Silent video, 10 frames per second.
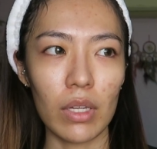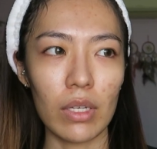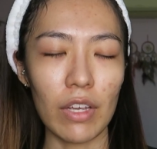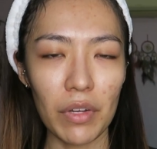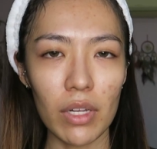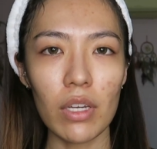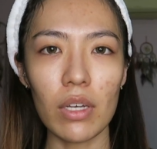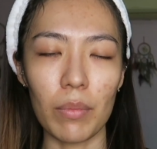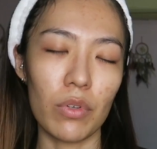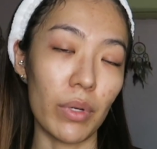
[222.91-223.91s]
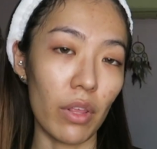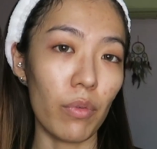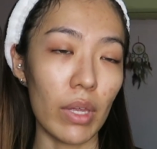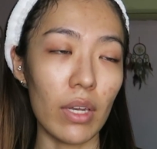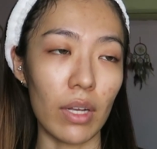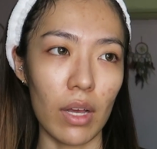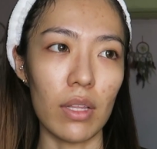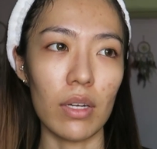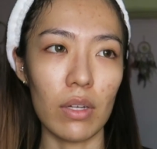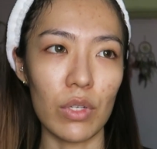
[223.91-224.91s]
definitely number 23, the
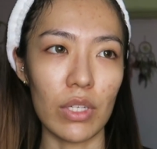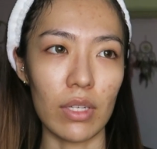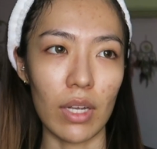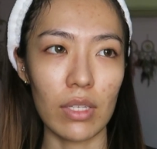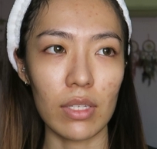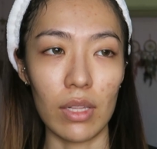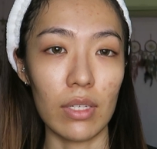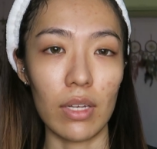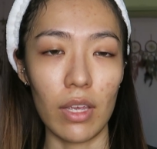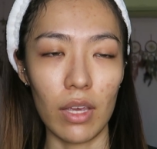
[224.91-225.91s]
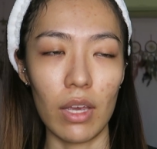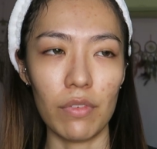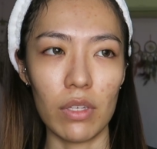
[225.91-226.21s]
color, which is the darkest color that they have,